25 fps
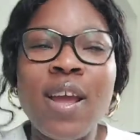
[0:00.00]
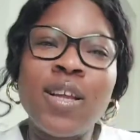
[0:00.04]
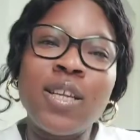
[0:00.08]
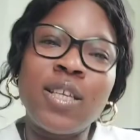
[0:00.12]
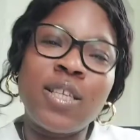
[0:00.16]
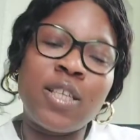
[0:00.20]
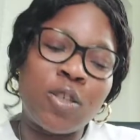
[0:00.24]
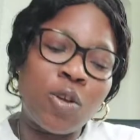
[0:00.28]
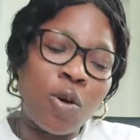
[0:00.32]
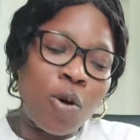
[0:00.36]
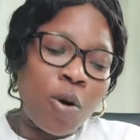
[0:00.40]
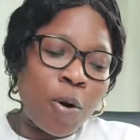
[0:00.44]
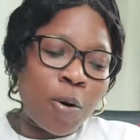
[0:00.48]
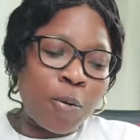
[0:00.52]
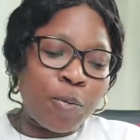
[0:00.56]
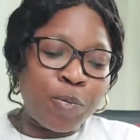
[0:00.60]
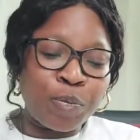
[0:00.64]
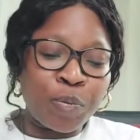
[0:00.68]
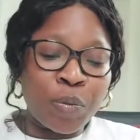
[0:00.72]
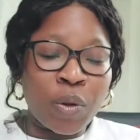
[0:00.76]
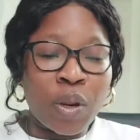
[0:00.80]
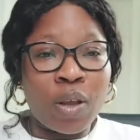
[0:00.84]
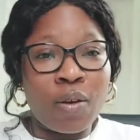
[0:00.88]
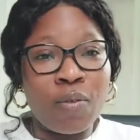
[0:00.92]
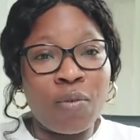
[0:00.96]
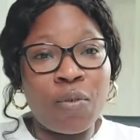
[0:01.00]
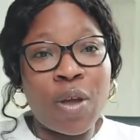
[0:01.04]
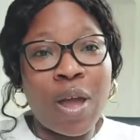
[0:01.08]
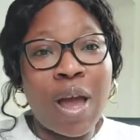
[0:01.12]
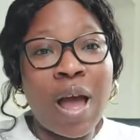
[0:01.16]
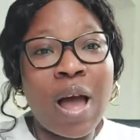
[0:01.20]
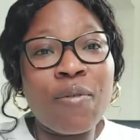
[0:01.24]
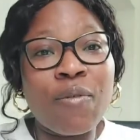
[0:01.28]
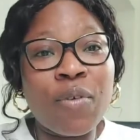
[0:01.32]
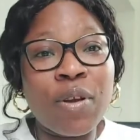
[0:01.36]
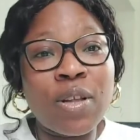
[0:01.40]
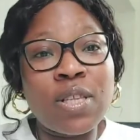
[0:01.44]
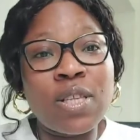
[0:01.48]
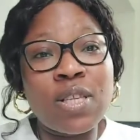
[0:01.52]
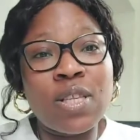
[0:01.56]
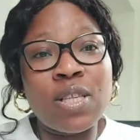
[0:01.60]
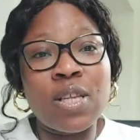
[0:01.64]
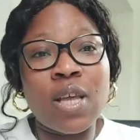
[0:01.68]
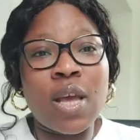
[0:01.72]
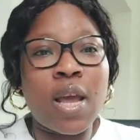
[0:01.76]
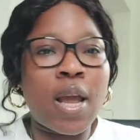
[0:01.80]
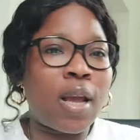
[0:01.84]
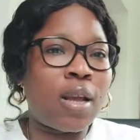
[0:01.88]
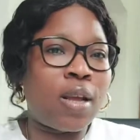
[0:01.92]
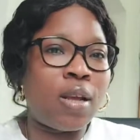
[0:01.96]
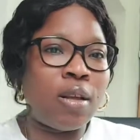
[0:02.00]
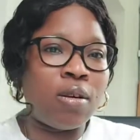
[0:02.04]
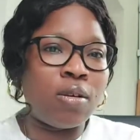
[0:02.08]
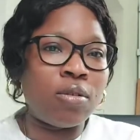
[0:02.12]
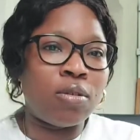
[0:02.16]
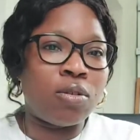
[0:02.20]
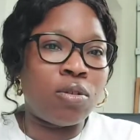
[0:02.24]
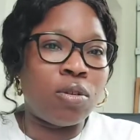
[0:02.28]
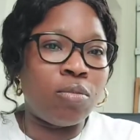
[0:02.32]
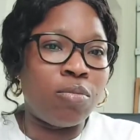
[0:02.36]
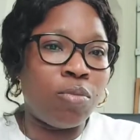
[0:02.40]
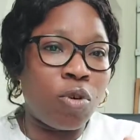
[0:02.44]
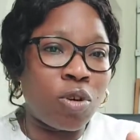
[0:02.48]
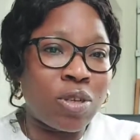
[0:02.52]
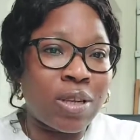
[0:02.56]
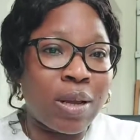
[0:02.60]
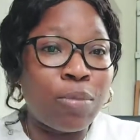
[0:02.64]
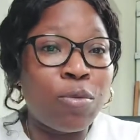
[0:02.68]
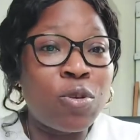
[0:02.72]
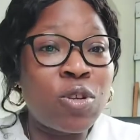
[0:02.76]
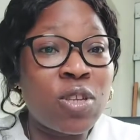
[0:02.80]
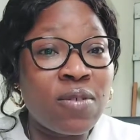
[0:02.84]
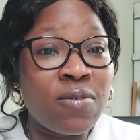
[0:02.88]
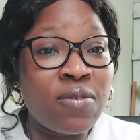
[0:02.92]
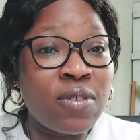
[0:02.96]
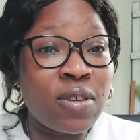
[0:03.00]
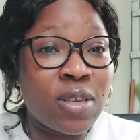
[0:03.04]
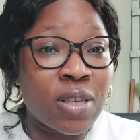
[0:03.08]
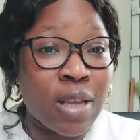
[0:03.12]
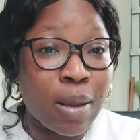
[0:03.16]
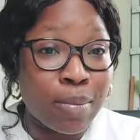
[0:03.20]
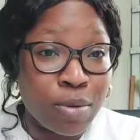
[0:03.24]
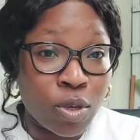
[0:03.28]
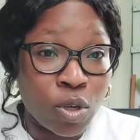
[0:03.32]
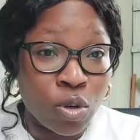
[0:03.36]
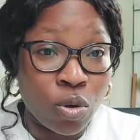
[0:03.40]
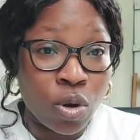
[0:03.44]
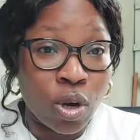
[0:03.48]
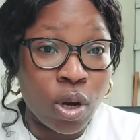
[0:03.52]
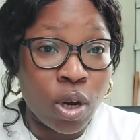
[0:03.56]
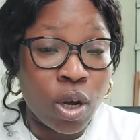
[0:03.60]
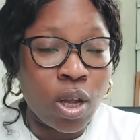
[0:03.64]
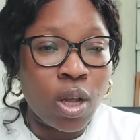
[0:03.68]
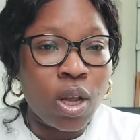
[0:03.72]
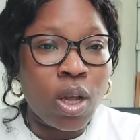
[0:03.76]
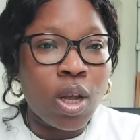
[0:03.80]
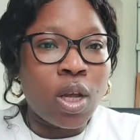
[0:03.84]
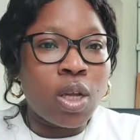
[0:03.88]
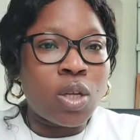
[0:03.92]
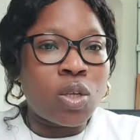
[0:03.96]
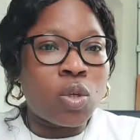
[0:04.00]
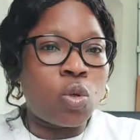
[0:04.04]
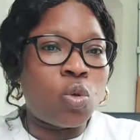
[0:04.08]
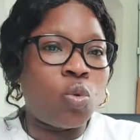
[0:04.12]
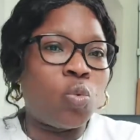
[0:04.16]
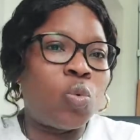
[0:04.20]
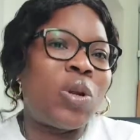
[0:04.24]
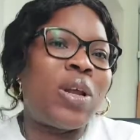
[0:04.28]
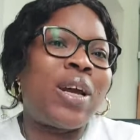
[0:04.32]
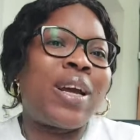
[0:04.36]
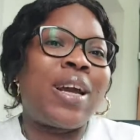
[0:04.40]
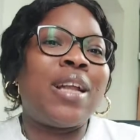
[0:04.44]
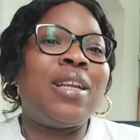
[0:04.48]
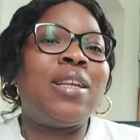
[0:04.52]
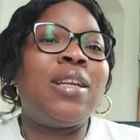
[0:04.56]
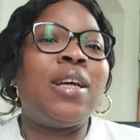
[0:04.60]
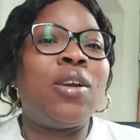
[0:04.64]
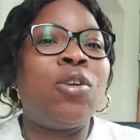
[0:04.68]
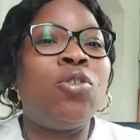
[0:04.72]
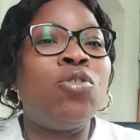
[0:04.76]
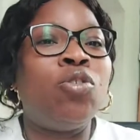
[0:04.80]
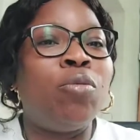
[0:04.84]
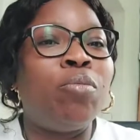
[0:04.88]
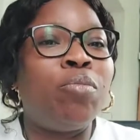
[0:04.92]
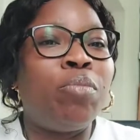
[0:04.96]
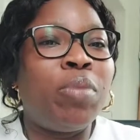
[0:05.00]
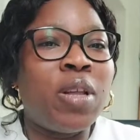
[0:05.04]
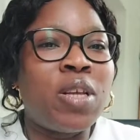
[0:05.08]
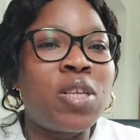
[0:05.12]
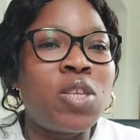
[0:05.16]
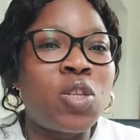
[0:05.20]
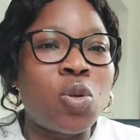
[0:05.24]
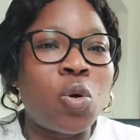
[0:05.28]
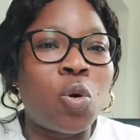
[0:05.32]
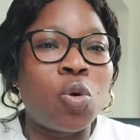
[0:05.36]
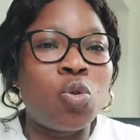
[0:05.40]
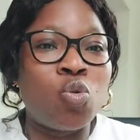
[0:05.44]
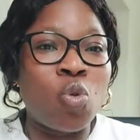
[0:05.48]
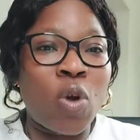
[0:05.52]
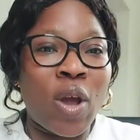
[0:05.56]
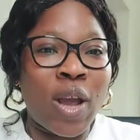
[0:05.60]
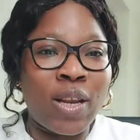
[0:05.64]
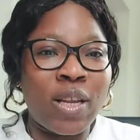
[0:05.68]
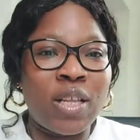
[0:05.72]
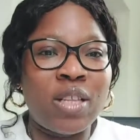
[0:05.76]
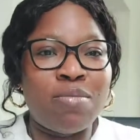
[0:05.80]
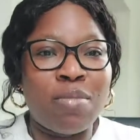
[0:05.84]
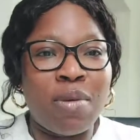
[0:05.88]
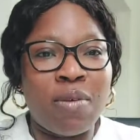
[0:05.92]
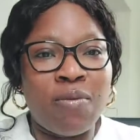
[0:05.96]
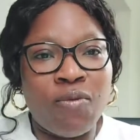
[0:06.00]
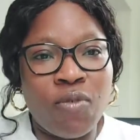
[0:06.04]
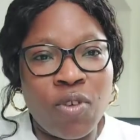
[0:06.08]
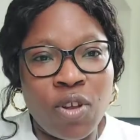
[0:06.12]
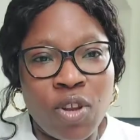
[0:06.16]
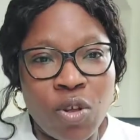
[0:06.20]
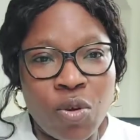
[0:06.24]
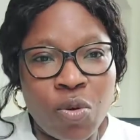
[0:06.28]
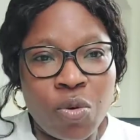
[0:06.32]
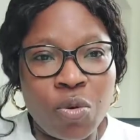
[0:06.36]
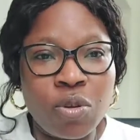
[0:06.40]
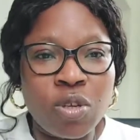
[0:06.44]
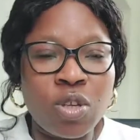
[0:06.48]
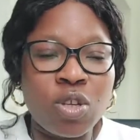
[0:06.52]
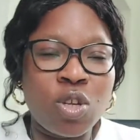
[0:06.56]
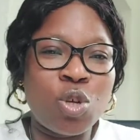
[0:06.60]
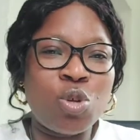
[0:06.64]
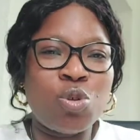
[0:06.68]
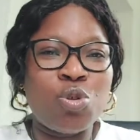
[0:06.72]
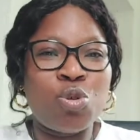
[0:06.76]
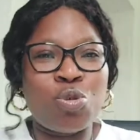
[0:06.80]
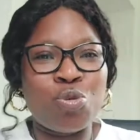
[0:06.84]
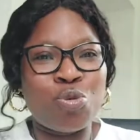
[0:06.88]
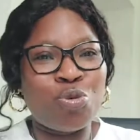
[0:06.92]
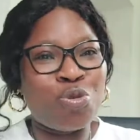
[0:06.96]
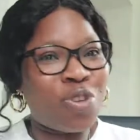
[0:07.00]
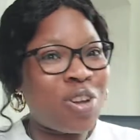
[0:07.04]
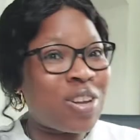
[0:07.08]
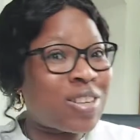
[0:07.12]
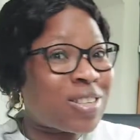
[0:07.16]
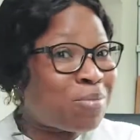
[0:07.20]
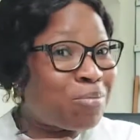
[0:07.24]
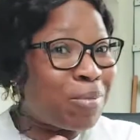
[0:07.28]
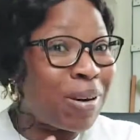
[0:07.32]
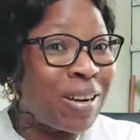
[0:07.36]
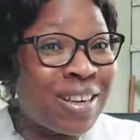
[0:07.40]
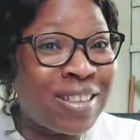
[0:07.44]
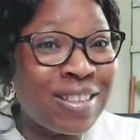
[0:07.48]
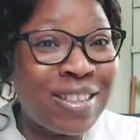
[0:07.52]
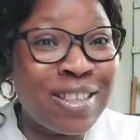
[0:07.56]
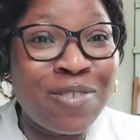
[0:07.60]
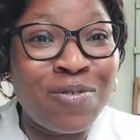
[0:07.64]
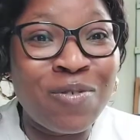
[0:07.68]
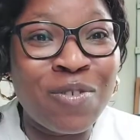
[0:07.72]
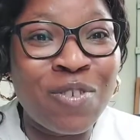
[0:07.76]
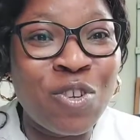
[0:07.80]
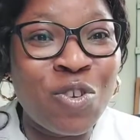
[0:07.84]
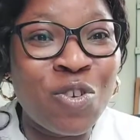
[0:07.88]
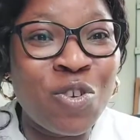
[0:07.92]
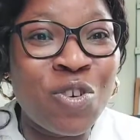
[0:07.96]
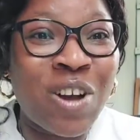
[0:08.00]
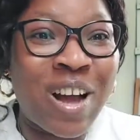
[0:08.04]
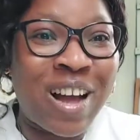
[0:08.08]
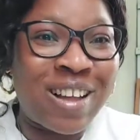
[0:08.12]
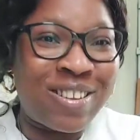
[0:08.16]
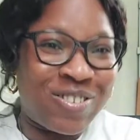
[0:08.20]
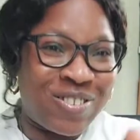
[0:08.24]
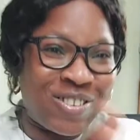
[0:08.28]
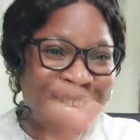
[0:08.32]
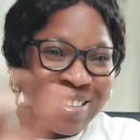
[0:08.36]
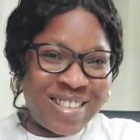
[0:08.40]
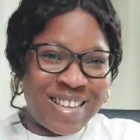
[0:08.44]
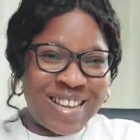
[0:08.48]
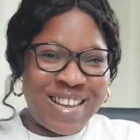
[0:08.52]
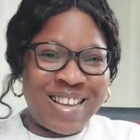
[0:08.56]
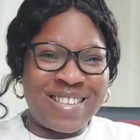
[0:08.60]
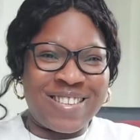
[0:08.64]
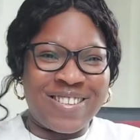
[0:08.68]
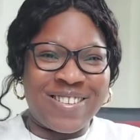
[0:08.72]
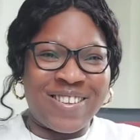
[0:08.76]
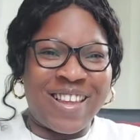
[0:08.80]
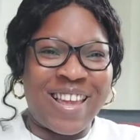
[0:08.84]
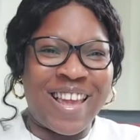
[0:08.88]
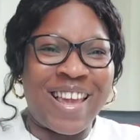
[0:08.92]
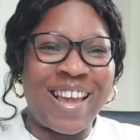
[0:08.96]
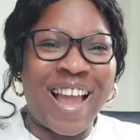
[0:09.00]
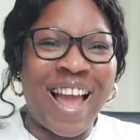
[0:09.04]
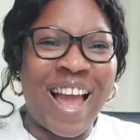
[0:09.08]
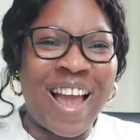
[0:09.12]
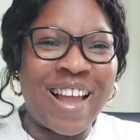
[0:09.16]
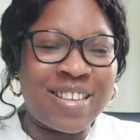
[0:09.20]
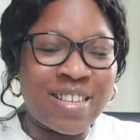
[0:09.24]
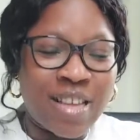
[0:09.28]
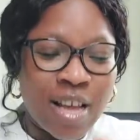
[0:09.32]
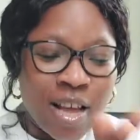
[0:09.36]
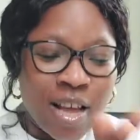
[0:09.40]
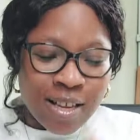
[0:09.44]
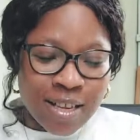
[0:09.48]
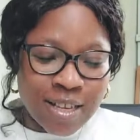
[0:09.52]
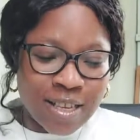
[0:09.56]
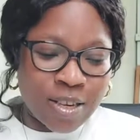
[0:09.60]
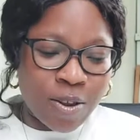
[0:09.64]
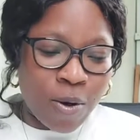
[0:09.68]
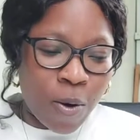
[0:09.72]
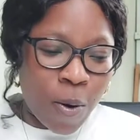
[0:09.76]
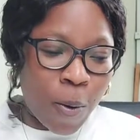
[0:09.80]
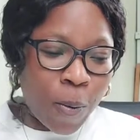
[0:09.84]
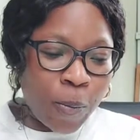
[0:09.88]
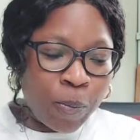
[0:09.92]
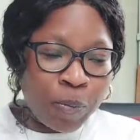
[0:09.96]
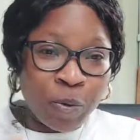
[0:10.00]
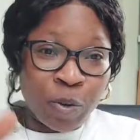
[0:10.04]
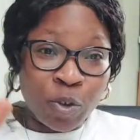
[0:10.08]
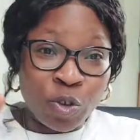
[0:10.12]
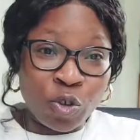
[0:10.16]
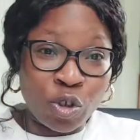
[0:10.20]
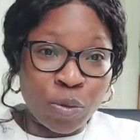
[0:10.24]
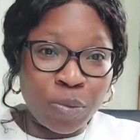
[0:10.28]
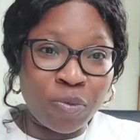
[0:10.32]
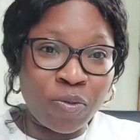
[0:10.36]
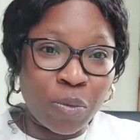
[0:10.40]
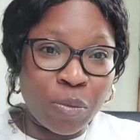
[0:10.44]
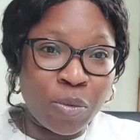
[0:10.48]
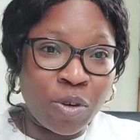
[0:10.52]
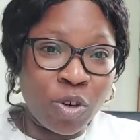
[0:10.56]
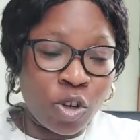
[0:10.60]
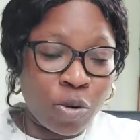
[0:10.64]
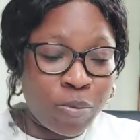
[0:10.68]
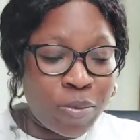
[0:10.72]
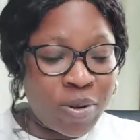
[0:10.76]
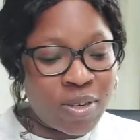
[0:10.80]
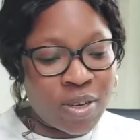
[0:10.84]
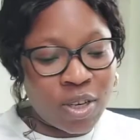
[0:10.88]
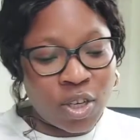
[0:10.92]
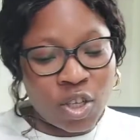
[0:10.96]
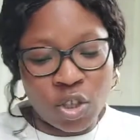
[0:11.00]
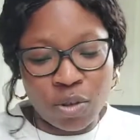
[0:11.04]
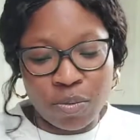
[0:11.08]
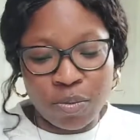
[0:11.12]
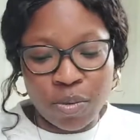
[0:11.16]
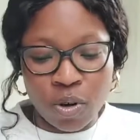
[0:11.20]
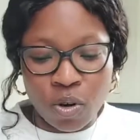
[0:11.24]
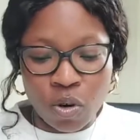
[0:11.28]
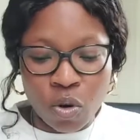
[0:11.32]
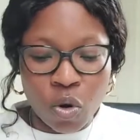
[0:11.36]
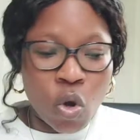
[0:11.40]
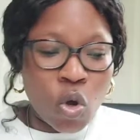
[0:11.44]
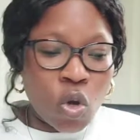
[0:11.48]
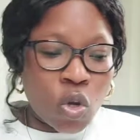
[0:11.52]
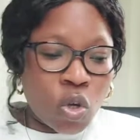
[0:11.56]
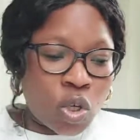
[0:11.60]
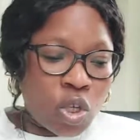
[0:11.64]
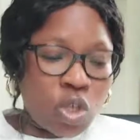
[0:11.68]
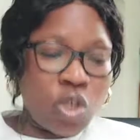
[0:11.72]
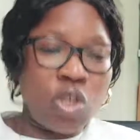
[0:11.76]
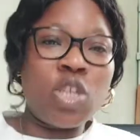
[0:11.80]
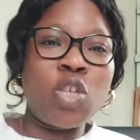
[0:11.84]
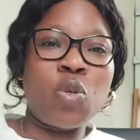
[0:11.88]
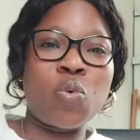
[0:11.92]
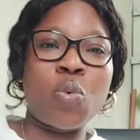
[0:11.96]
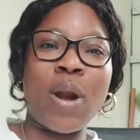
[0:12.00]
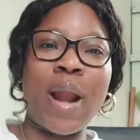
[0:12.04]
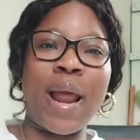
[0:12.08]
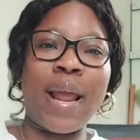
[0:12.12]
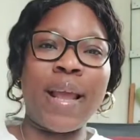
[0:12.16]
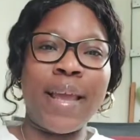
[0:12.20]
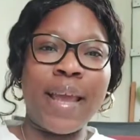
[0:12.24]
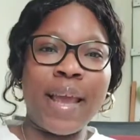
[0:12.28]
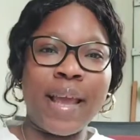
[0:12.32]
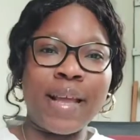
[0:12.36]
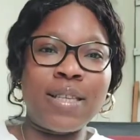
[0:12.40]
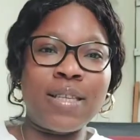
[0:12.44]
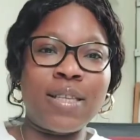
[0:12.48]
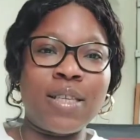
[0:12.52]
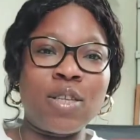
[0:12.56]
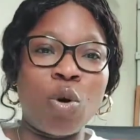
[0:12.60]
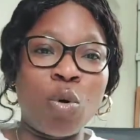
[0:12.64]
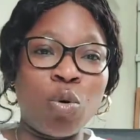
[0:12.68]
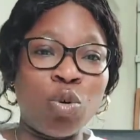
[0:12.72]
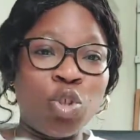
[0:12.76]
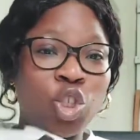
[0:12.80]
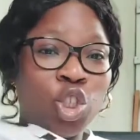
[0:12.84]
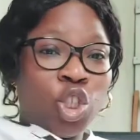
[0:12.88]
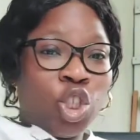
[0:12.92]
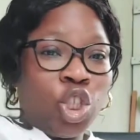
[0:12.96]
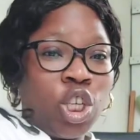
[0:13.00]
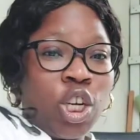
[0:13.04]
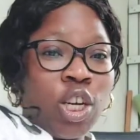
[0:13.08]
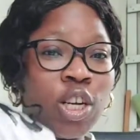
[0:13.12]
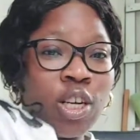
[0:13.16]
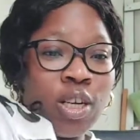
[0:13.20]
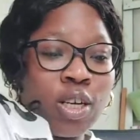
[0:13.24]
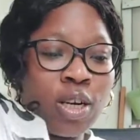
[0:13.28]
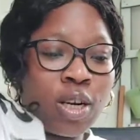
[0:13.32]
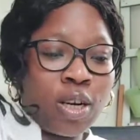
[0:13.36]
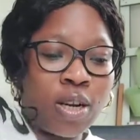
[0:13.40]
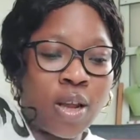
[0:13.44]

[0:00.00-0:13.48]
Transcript: So if you have it, because I'm using Samsung, so the one I can download on Play Store to edit my videos, so just manage this video as you see it. Okay guys, so drop it for me in the comment section below. So this is what I get on Sheih.